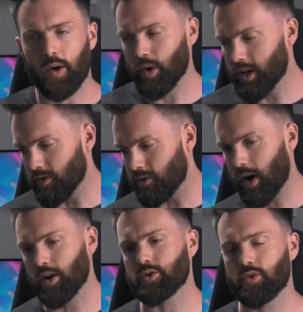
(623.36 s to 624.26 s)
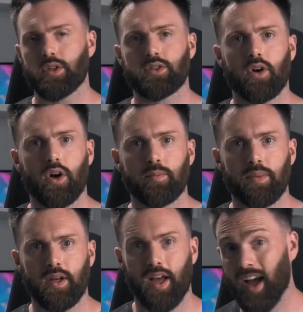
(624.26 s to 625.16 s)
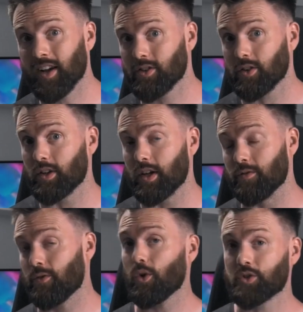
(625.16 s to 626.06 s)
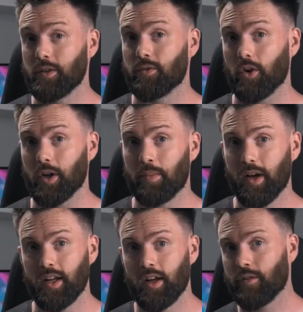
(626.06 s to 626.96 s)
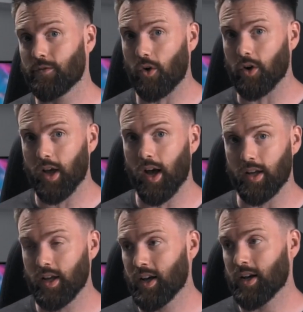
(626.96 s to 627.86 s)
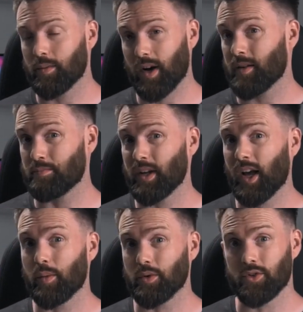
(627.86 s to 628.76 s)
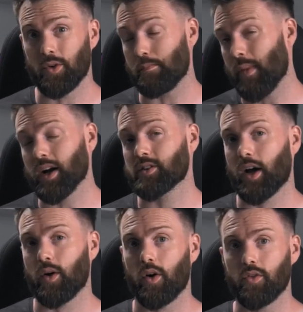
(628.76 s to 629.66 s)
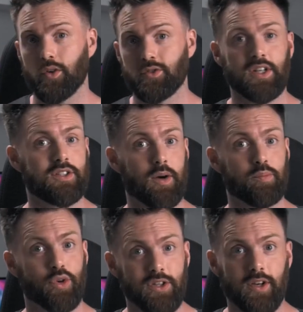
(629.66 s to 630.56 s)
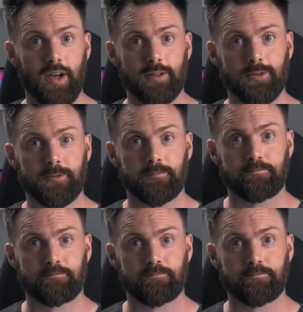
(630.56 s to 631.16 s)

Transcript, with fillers: we can vouch for this card being excellent in 1440p, 4K, and being able to max out on those detailed presets.